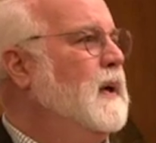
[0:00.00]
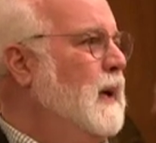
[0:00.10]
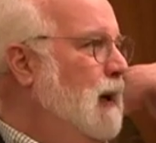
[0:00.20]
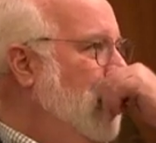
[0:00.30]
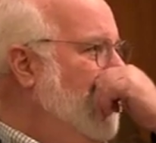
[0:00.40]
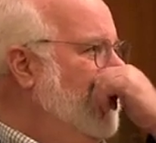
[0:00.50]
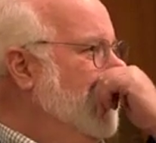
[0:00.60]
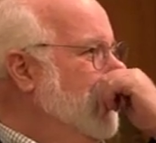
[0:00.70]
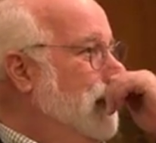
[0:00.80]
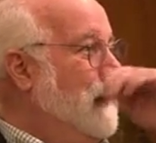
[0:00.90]

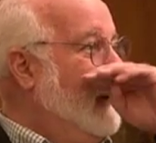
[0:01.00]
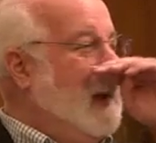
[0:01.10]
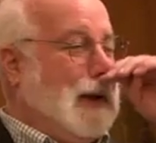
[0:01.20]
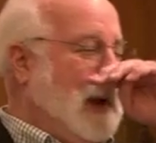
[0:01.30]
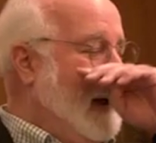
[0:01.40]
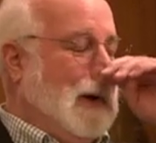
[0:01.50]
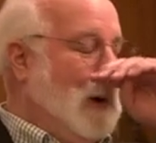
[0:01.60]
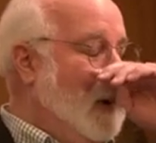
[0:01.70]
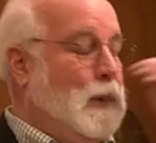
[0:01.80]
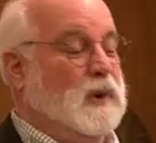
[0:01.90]
Like a
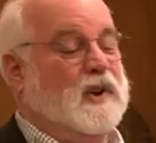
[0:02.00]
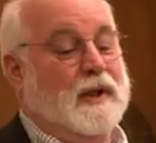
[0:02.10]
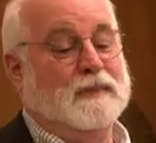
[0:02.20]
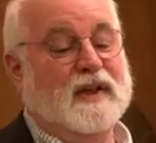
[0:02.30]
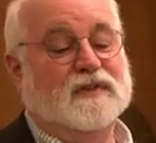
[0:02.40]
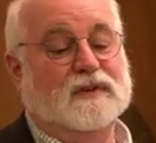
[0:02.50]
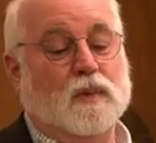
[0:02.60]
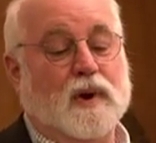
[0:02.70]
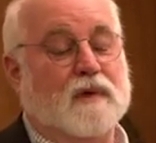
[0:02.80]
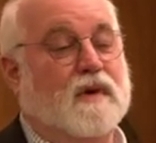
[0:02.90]
homegirl named Lisa,
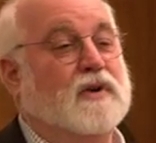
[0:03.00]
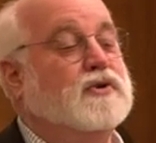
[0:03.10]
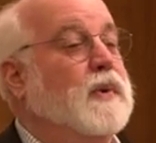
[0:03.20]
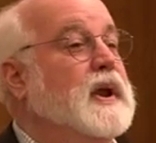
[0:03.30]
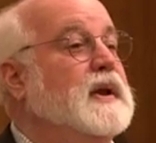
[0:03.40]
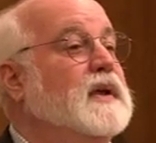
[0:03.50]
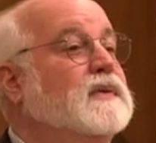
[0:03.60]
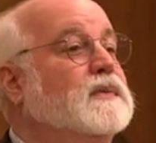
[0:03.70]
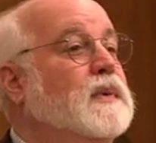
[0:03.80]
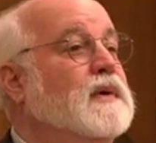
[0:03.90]
one of our
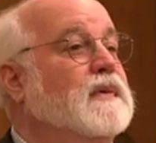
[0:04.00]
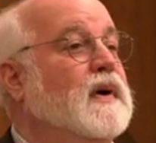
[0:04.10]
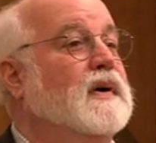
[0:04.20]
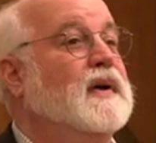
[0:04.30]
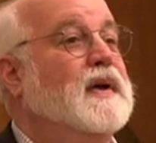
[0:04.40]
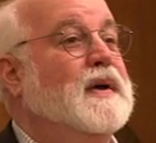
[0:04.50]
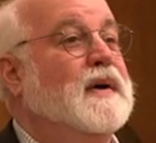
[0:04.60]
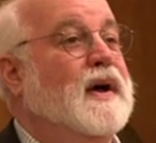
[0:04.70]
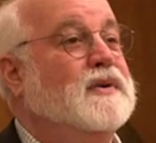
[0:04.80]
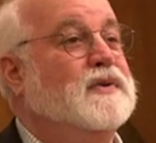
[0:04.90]
trainees, one of our
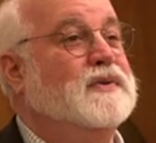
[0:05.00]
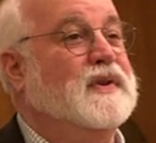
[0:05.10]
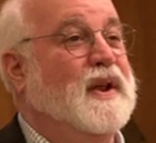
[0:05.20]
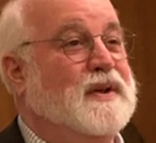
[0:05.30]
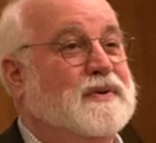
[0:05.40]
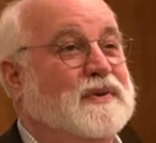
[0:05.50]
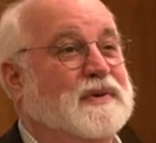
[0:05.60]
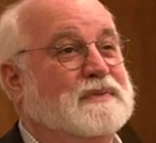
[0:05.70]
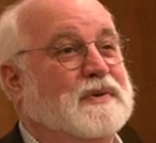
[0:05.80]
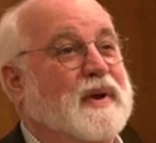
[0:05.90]
hundreds and hundreds
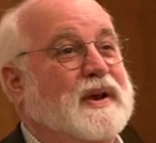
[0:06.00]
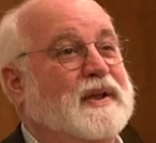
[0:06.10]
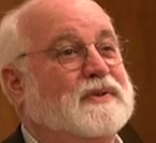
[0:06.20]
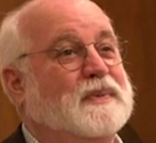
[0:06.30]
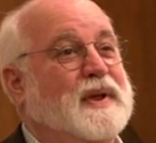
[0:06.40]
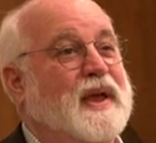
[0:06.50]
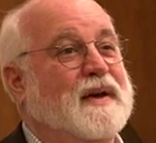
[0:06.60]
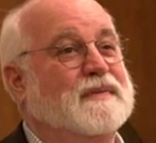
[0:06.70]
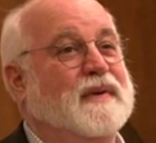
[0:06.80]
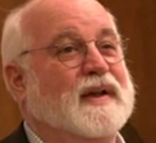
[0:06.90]
of trainees we
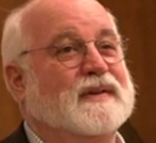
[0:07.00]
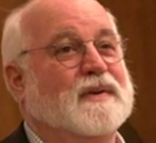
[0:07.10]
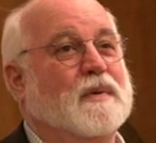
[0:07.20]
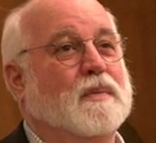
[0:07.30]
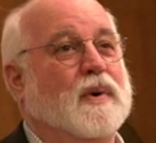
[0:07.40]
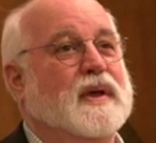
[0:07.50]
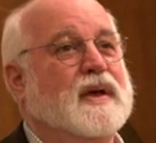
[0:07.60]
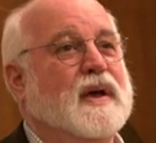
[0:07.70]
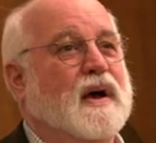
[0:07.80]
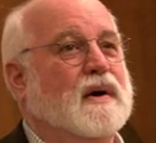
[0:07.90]
have at Homeboy,
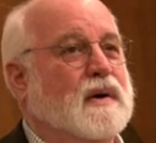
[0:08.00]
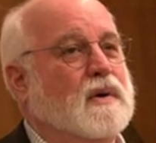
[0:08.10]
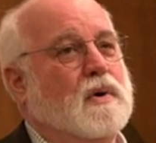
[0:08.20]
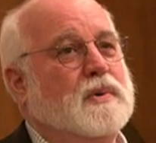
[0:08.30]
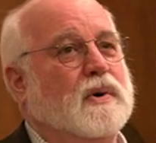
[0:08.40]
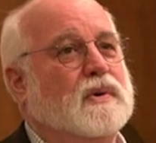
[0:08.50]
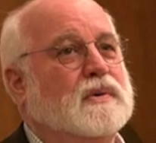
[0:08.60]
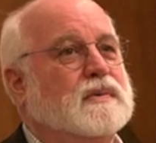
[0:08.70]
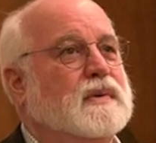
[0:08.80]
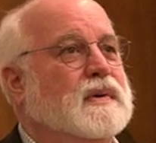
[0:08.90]
a
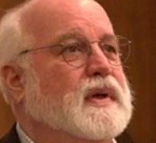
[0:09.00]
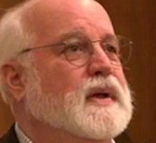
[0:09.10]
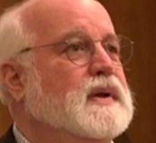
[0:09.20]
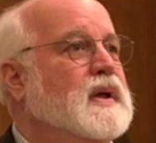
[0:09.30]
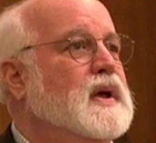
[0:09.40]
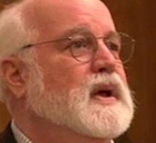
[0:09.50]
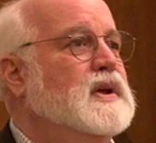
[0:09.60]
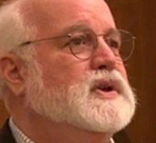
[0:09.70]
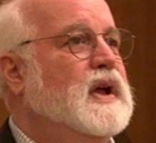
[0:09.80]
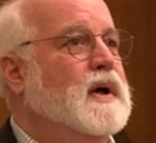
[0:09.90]
homegirl, and
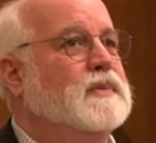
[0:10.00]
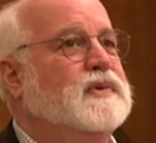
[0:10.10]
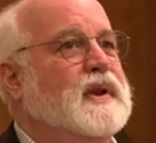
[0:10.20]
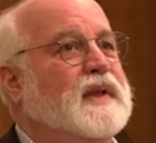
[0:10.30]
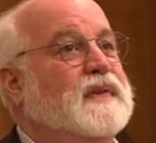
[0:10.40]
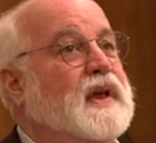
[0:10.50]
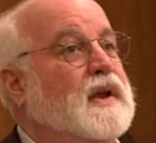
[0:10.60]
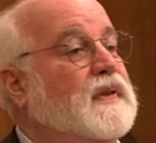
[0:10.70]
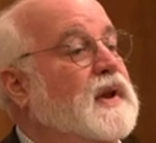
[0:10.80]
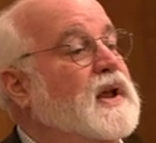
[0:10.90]
she comes in at the end
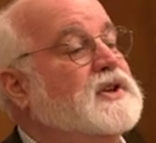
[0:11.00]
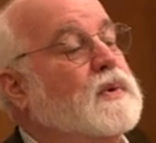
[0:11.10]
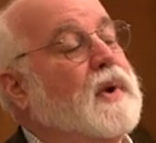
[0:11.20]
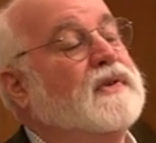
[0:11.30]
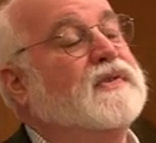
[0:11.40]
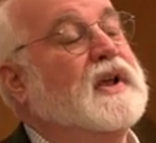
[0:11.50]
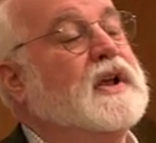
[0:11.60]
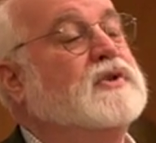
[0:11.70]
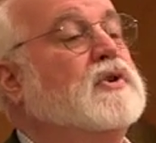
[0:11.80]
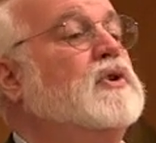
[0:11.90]
of the day, she wants to
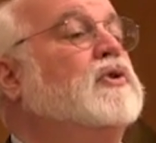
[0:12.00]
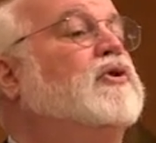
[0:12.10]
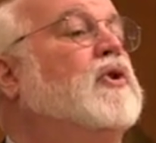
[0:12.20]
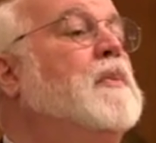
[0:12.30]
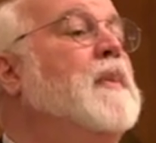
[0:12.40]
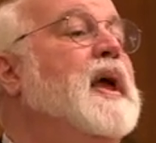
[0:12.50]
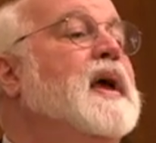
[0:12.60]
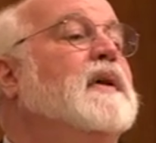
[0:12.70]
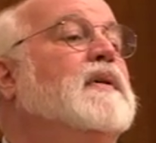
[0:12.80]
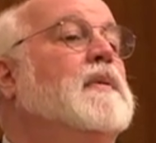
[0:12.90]
introduce her
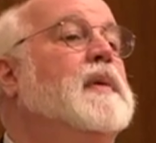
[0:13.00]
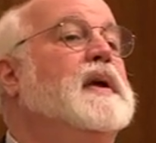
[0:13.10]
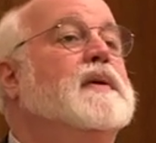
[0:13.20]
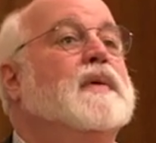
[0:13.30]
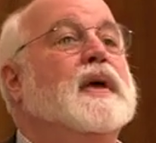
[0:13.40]
man to me.